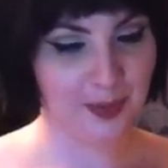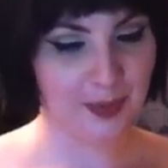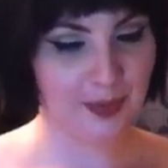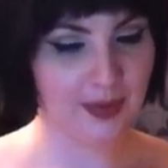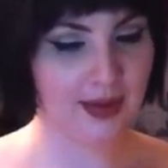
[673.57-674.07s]

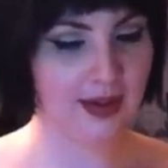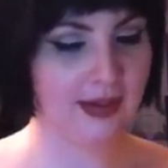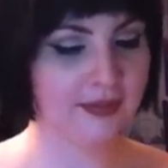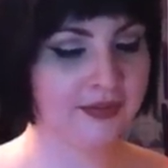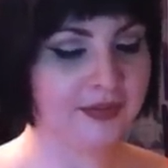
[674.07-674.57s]

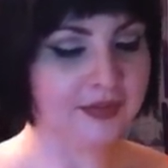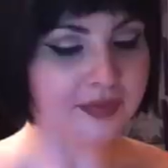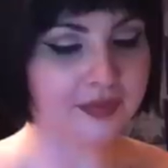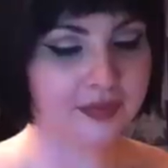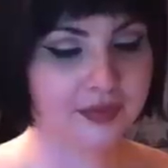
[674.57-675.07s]

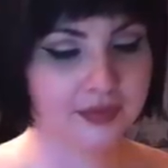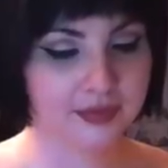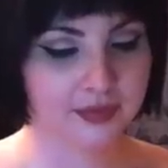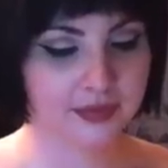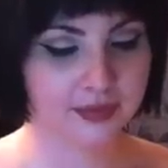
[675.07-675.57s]

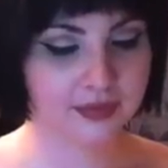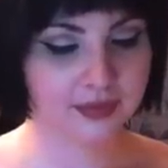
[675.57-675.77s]
[no speech]